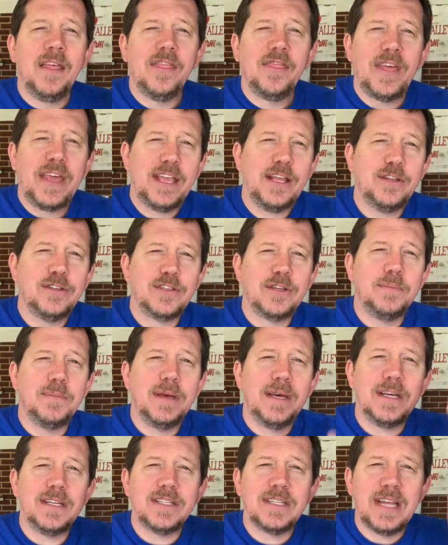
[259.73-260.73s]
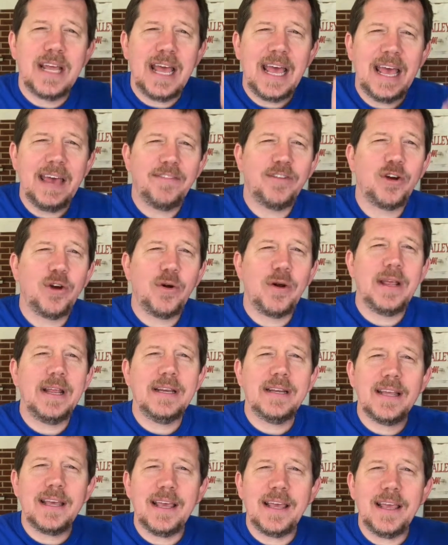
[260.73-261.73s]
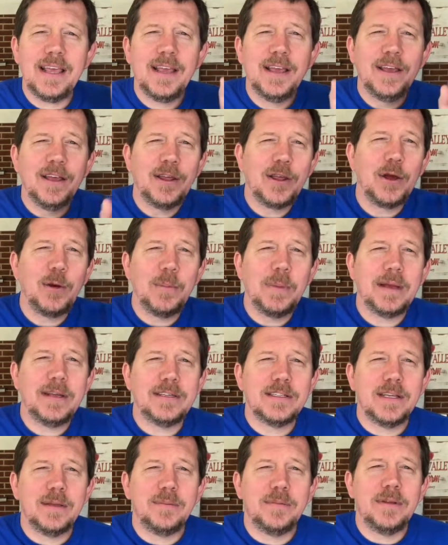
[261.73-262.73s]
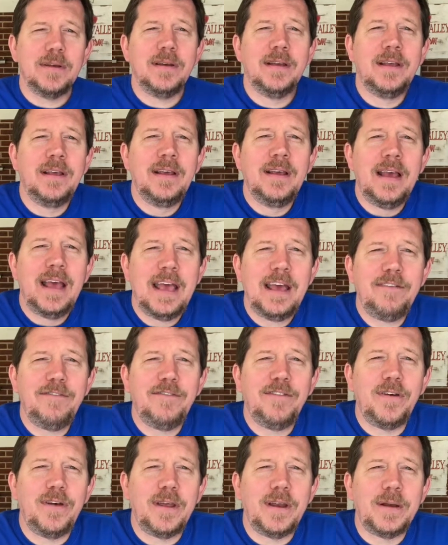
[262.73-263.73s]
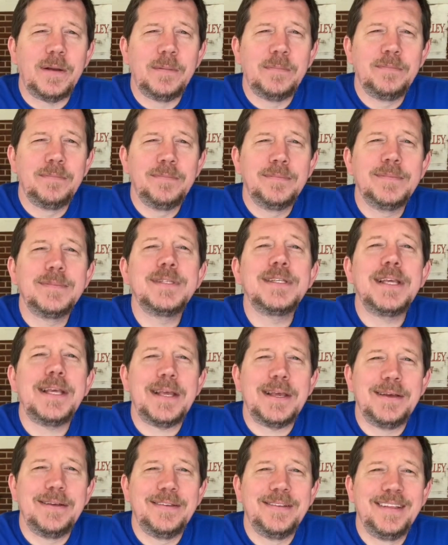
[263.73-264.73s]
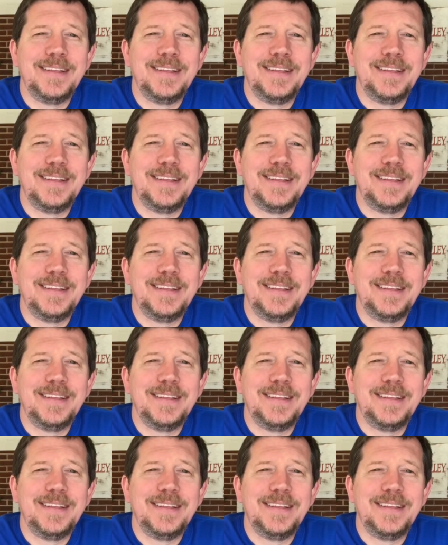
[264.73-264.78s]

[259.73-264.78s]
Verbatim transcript: Thank you so much. Have a great day. Go make something. Have fun. See you.